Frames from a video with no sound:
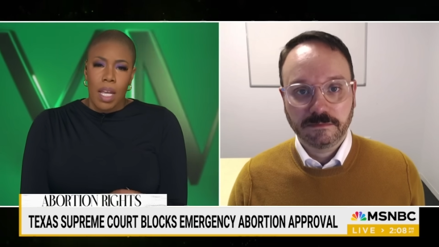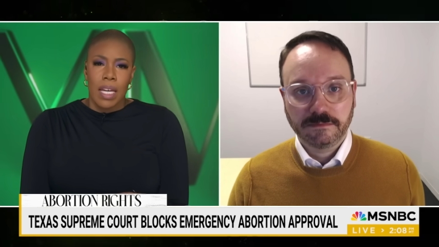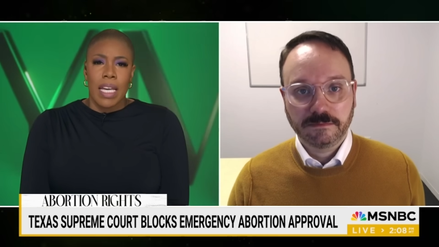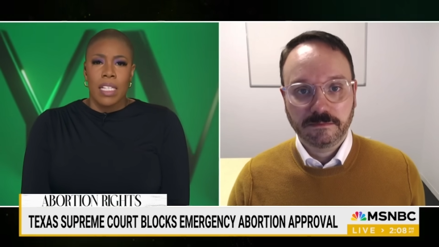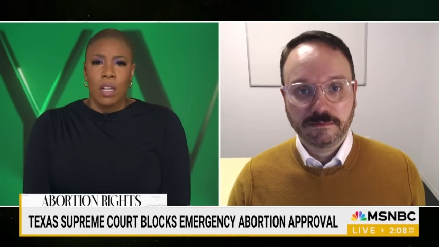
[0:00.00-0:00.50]

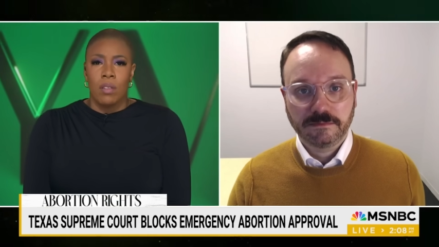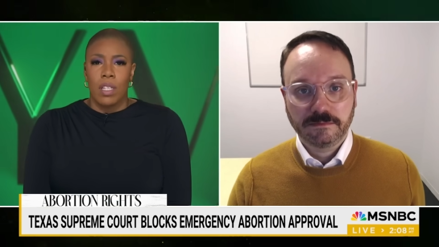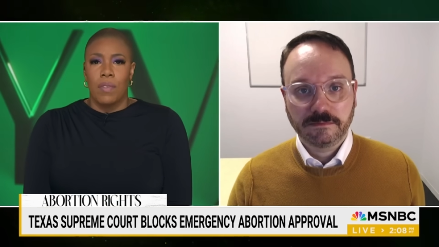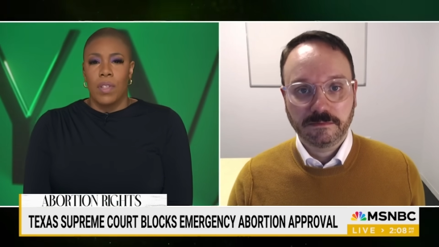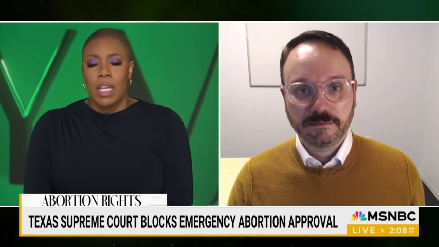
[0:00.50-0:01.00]
Speaker 1: guest
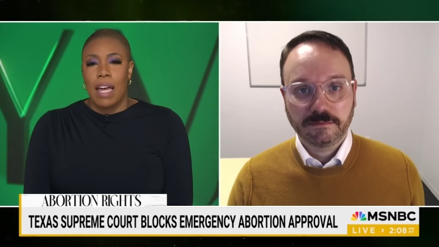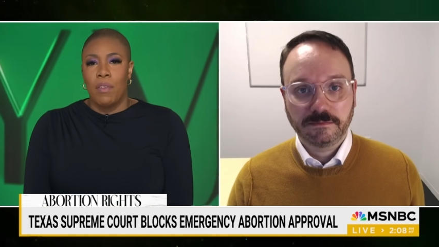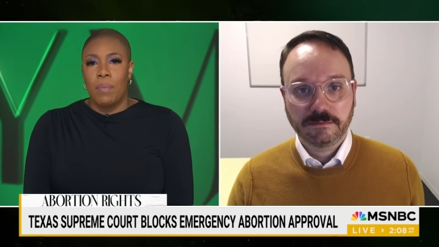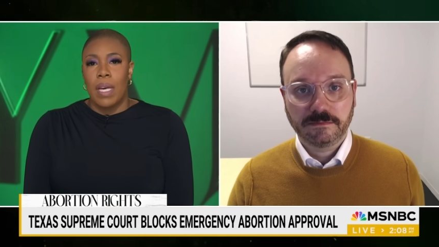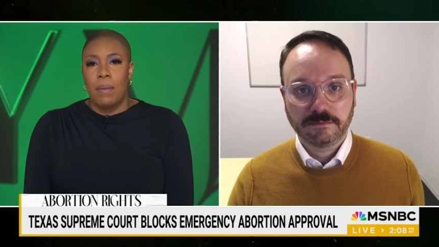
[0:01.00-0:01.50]
hosting for the
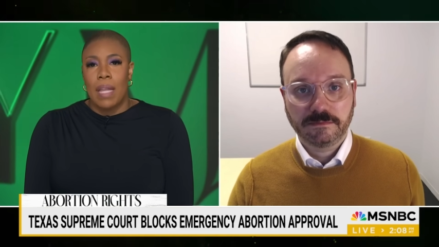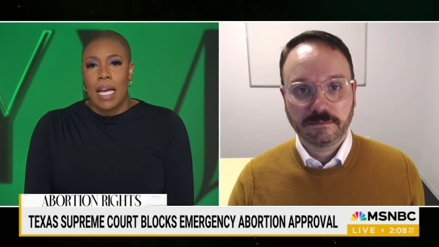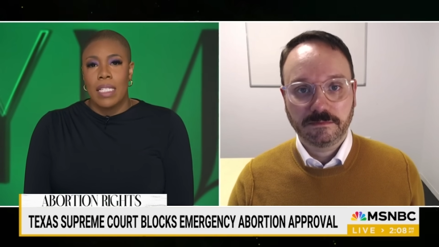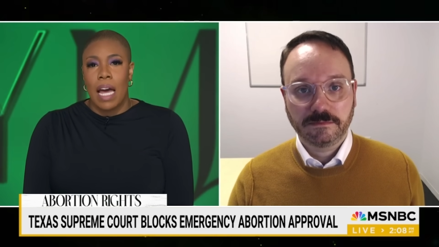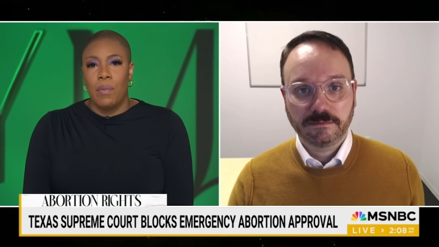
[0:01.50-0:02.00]
11 p.m.
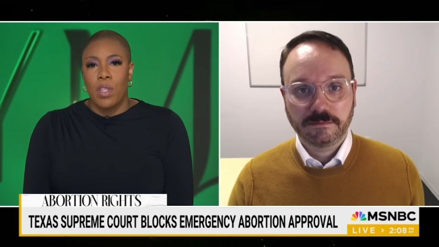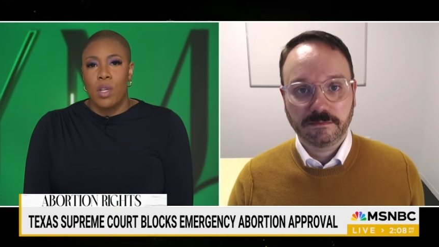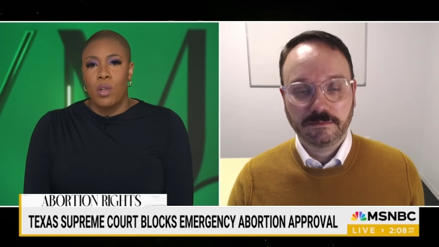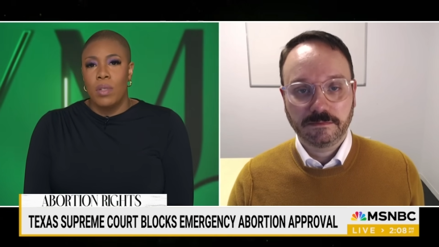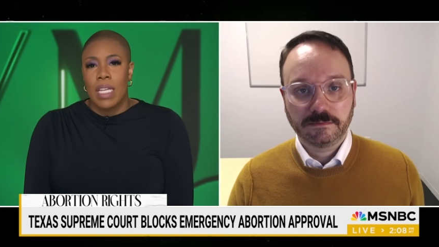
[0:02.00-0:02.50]
last night when the
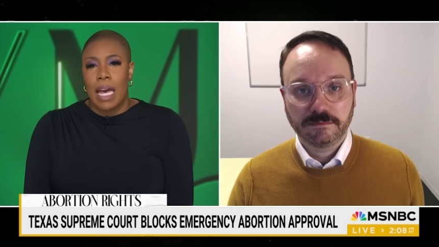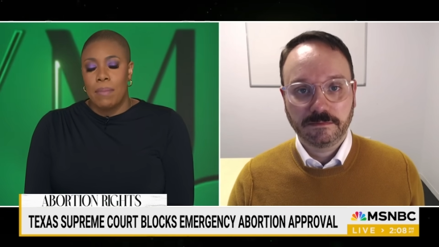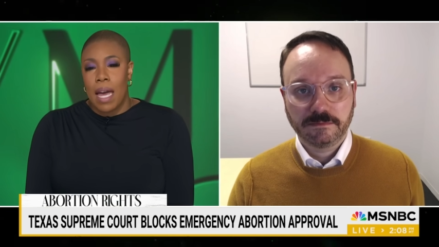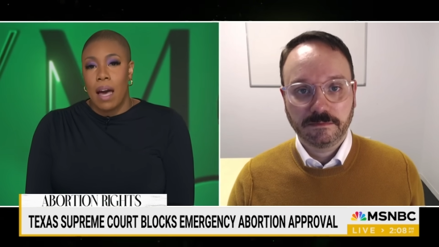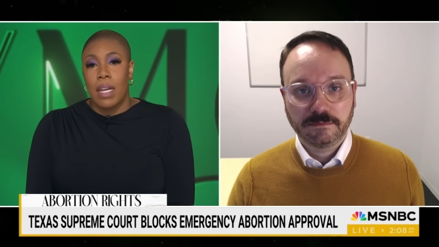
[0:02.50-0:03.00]
news came
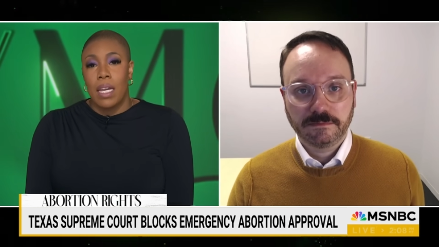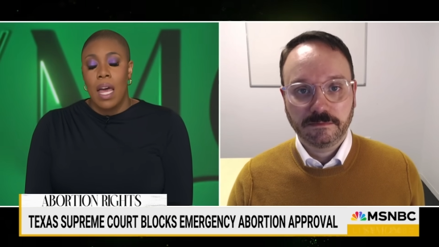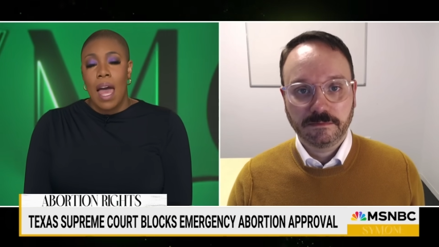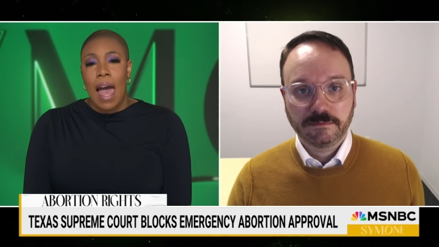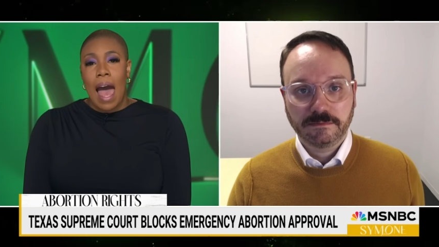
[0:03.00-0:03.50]
down, and
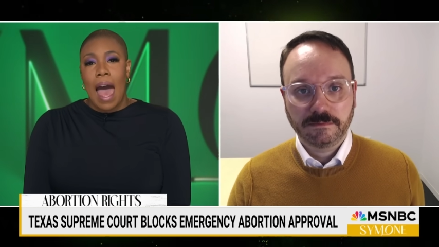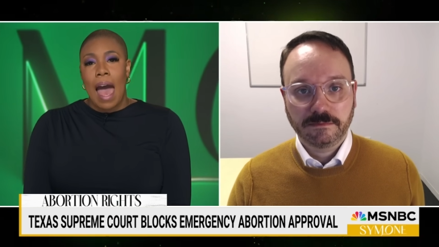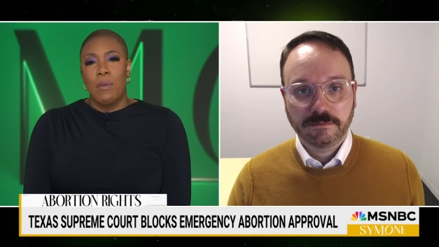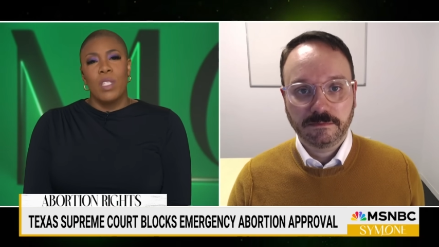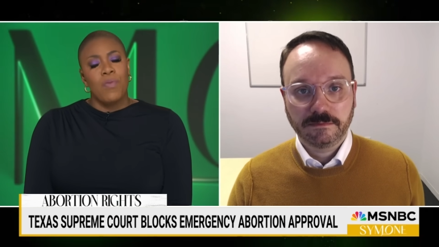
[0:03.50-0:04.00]
I,
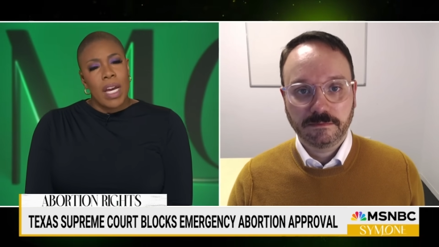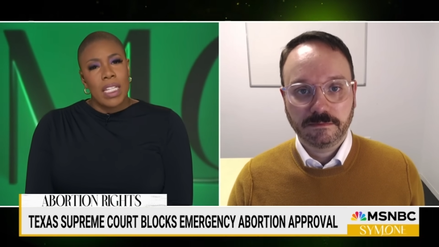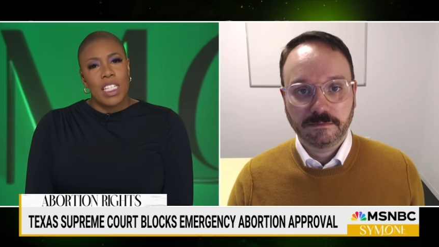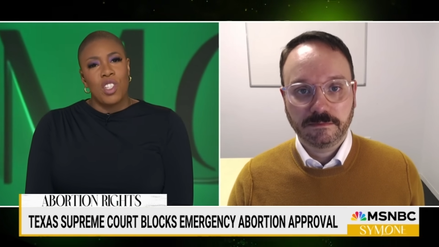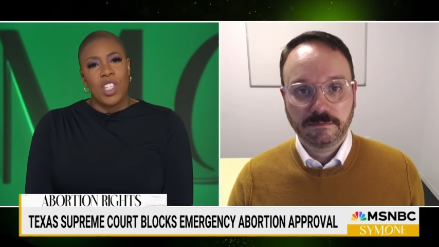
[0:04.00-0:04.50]
I was
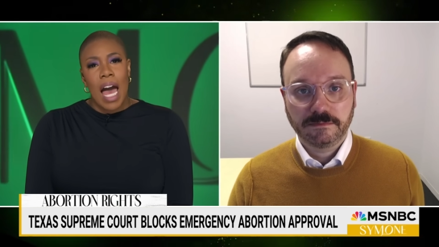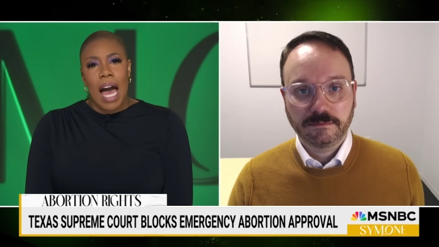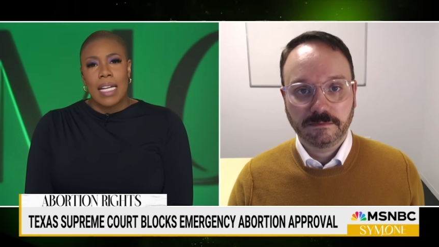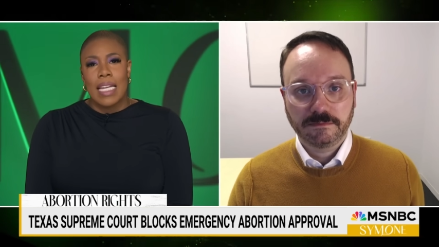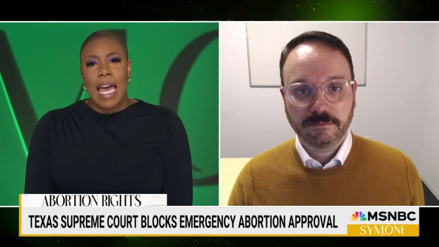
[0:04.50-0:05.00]
frankly shocked.